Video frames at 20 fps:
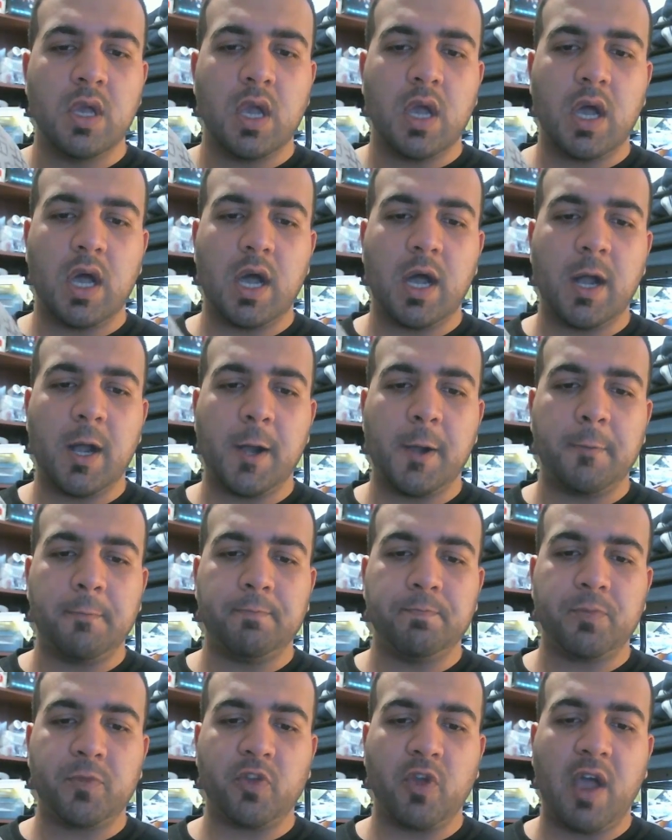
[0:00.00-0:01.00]

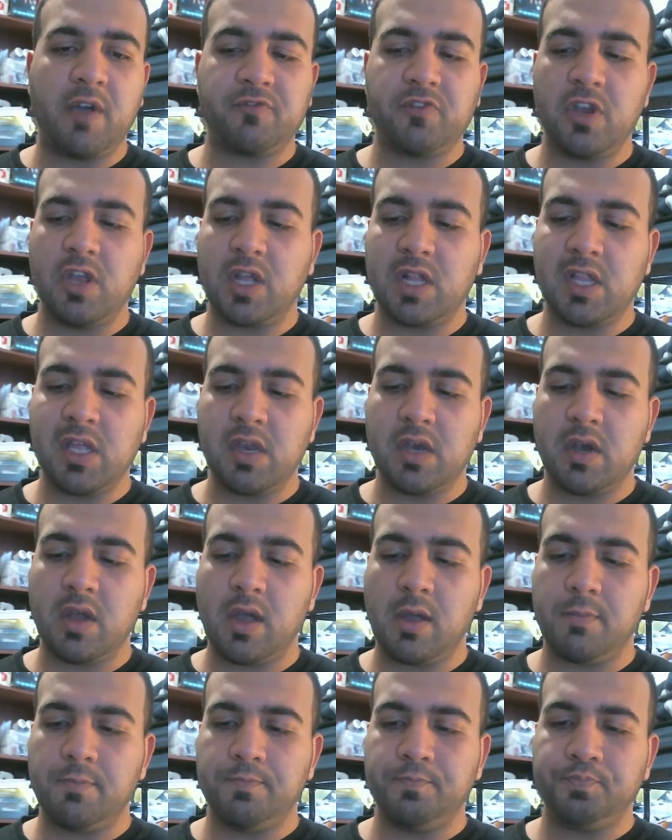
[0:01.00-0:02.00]
So after you clean it
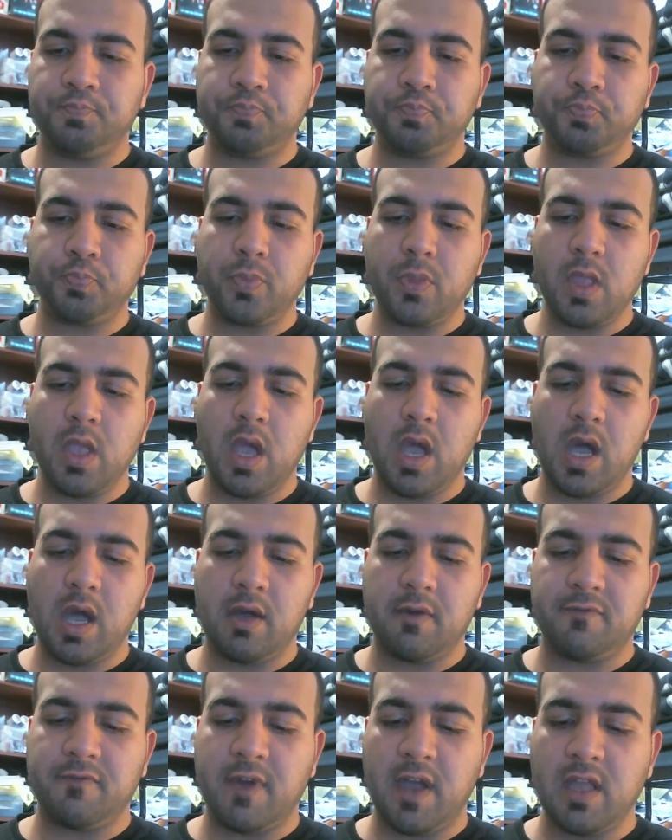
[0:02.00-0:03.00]
up,
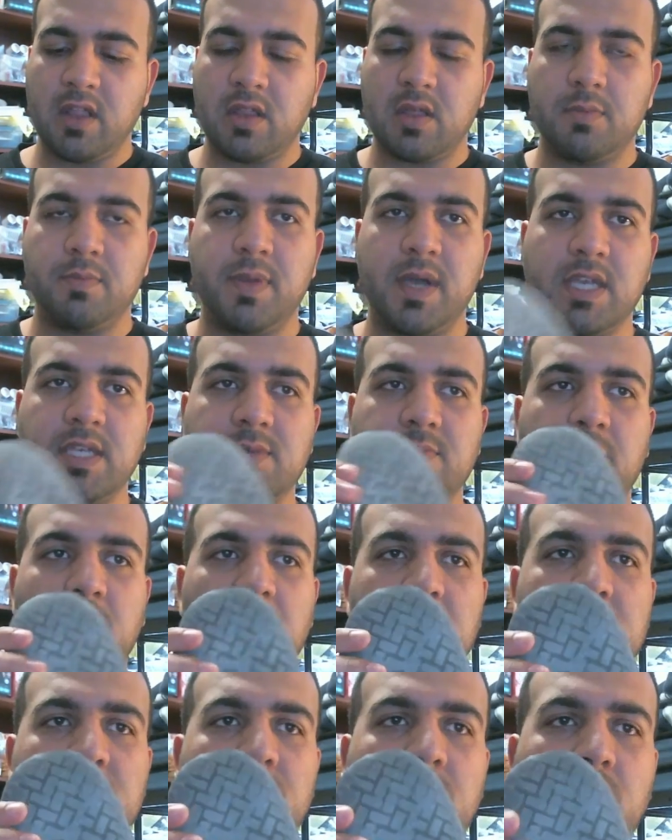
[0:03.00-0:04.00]
find the best
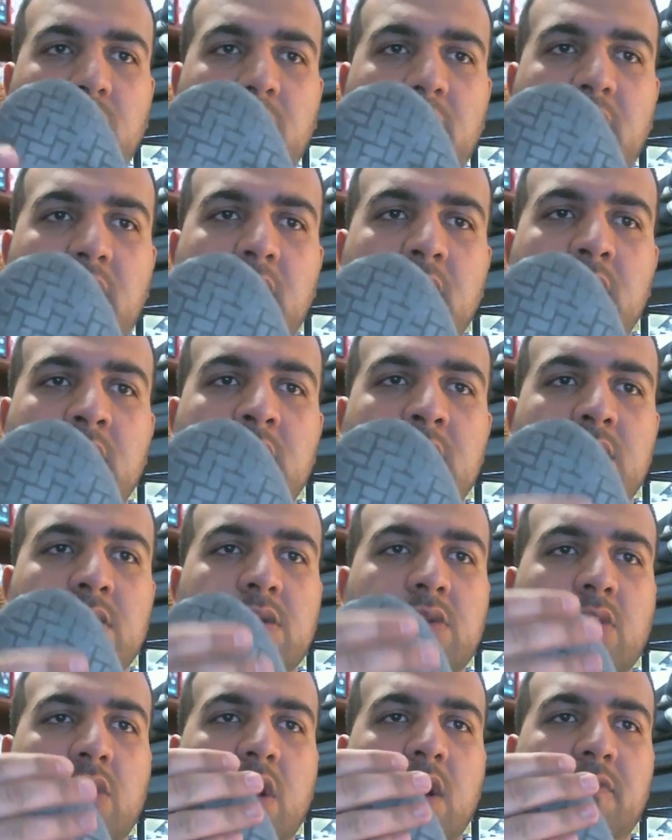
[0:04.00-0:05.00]
possible way
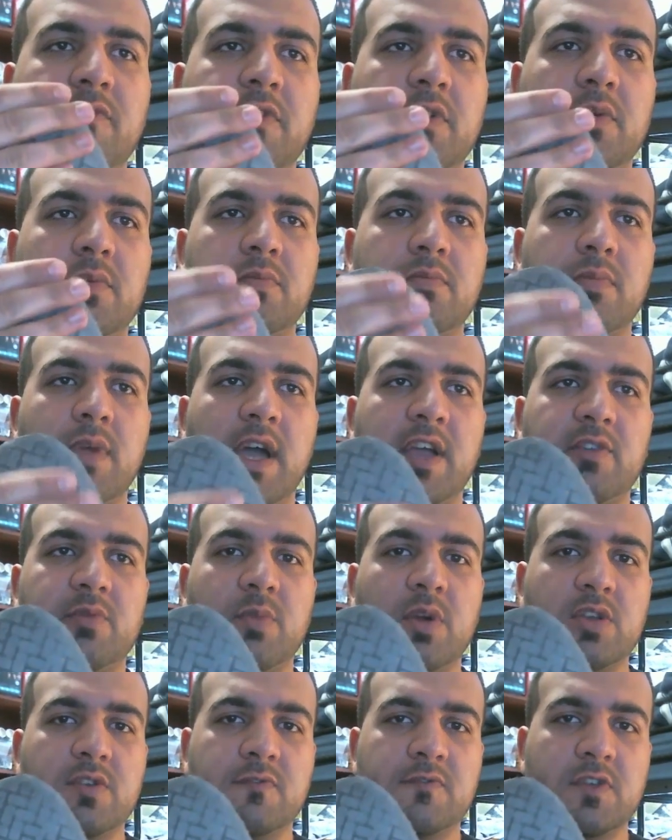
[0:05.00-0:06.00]
to cover as
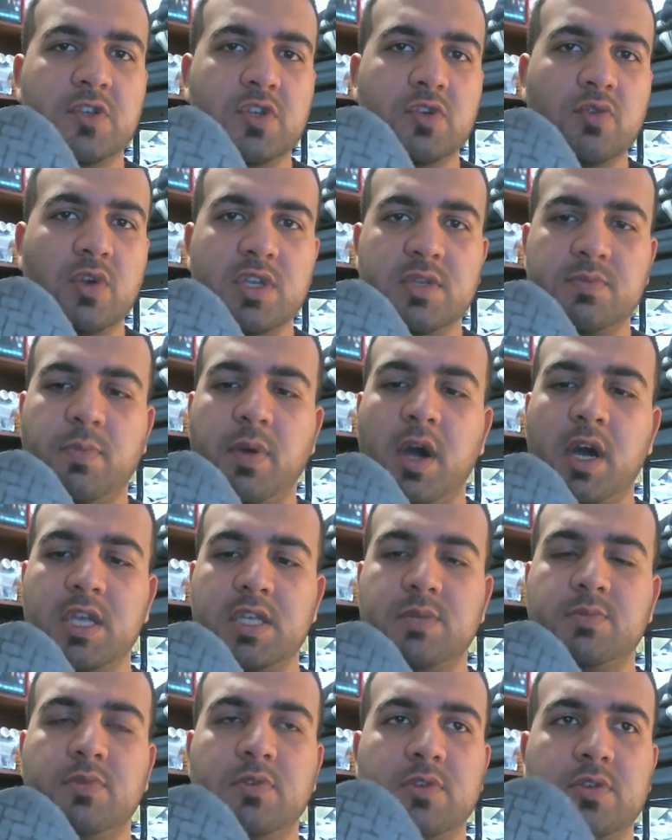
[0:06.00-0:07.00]
much of the shoe as
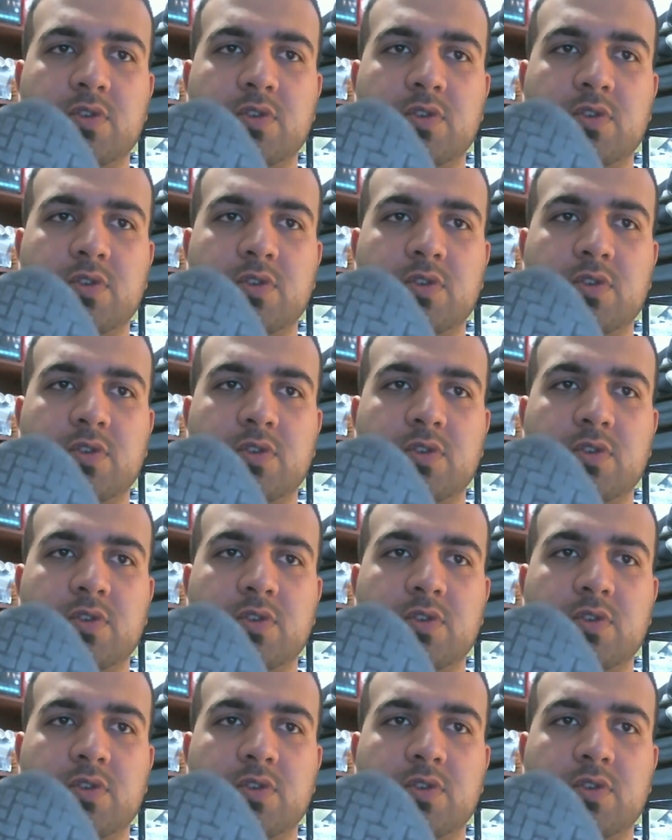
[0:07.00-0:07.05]
possible.